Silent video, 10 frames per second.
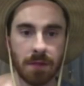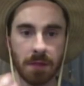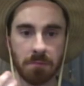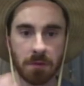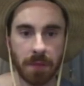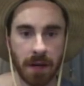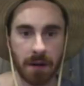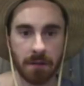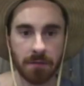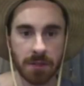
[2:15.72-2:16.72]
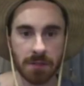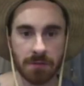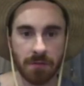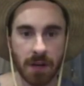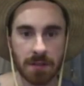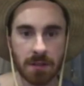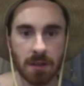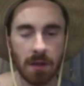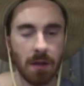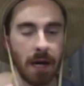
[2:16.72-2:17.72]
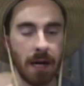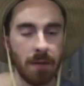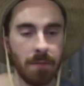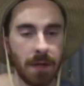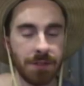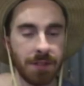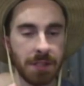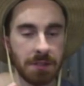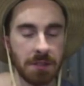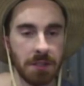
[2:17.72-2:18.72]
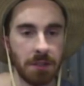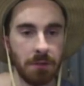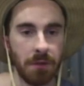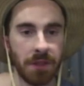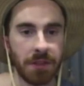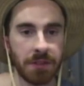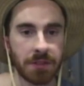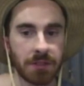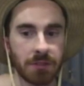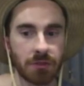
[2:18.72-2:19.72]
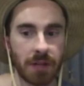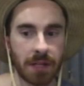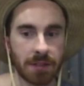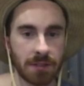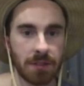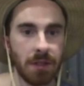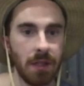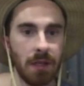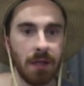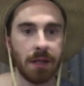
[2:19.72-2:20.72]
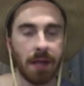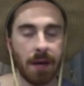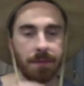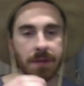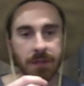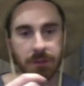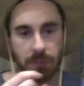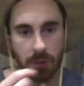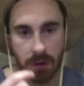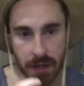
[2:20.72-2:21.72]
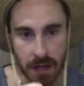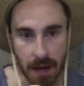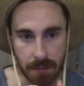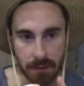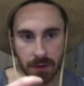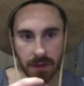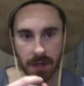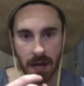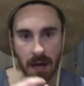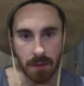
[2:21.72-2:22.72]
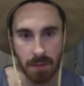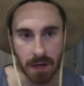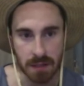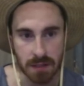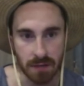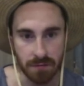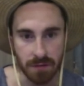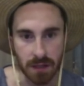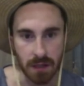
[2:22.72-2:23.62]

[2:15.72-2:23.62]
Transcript: prepare for these fights. How to mentally deal with the stress. It happened in this war, and it happened with an MMXIV